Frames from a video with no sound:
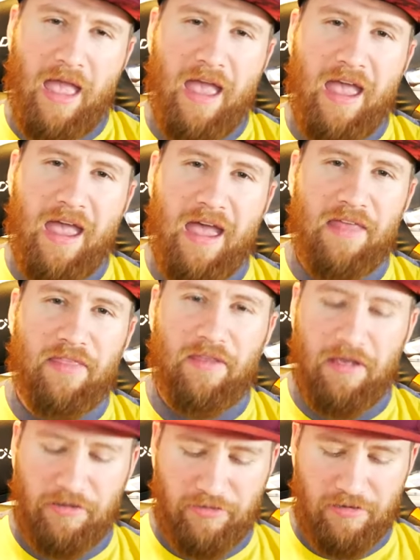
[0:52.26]
and
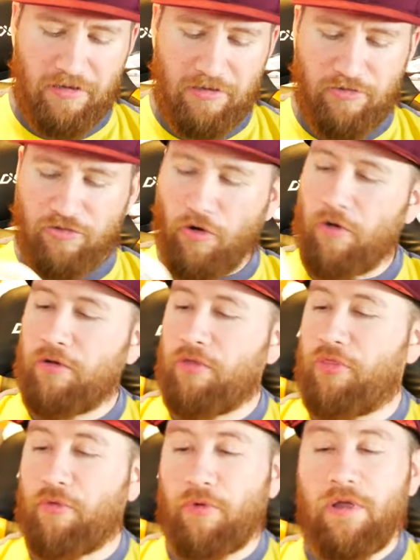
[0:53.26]
it's the Jordan
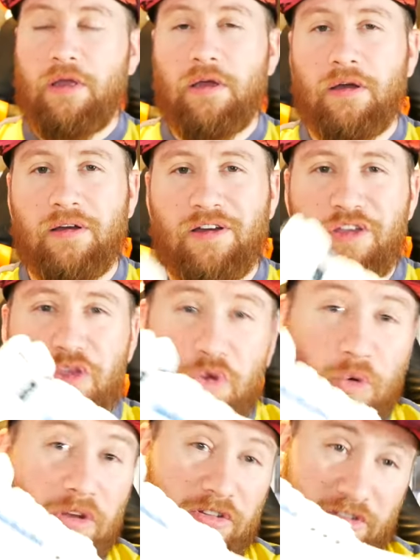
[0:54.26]
3
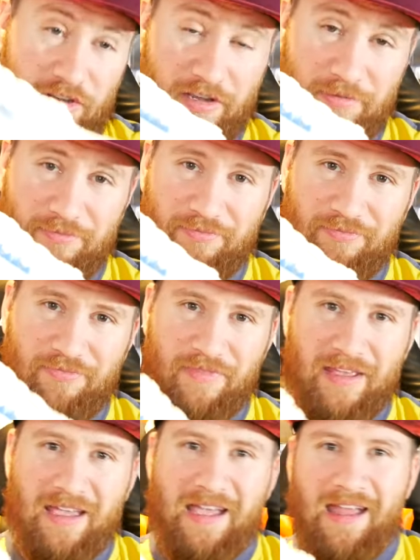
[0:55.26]
UNC.
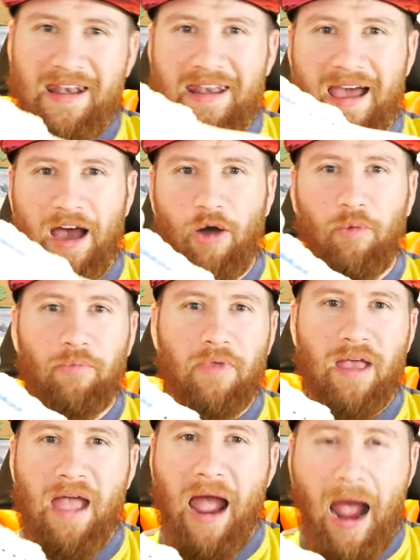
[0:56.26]
Now,
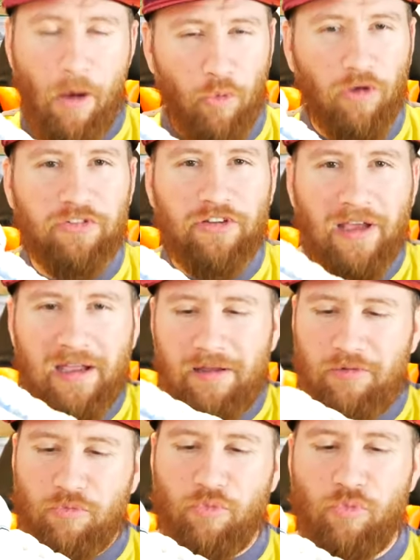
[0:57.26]
I will say,
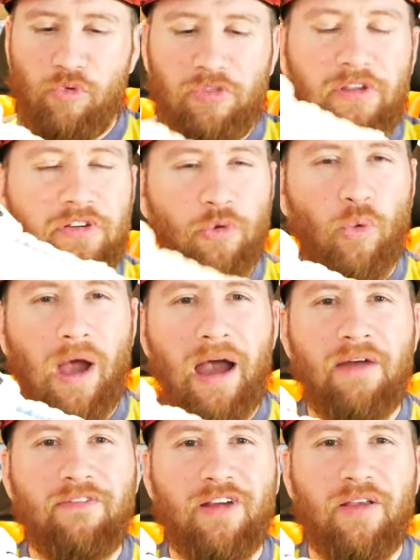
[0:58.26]
when these
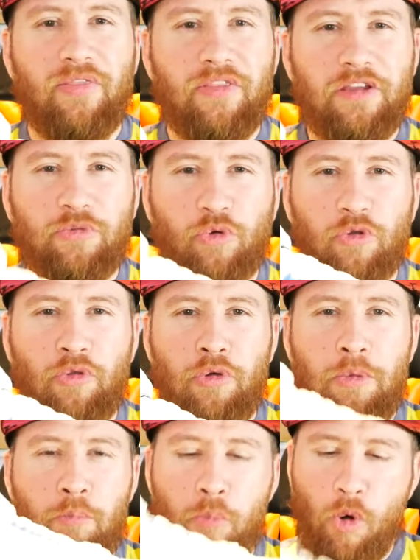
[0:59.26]
arrived, these were
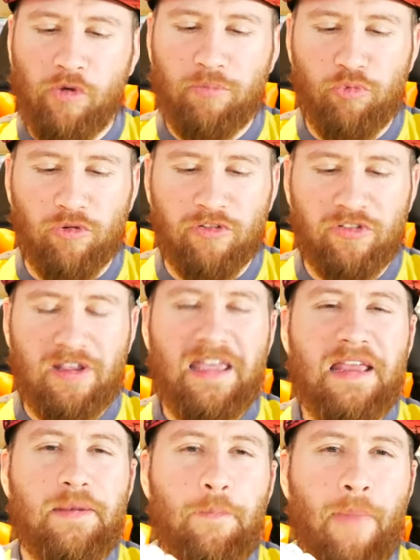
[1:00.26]
the most
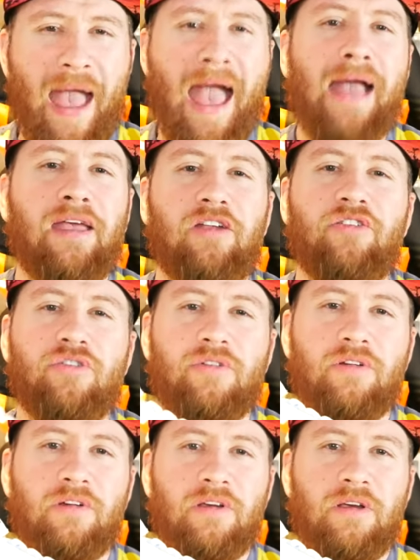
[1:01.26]
pristine
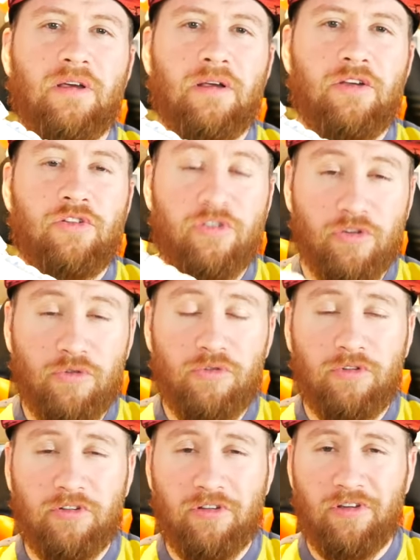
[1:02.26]
packaged
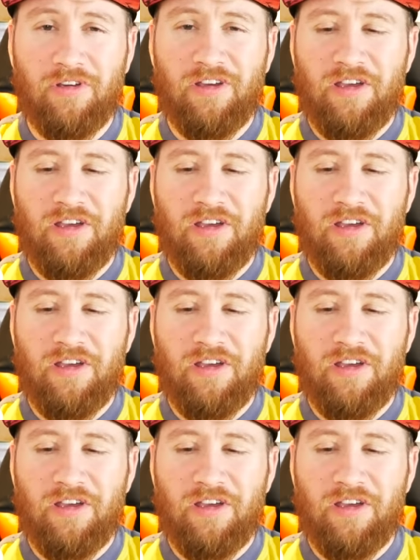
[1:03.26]
shoes,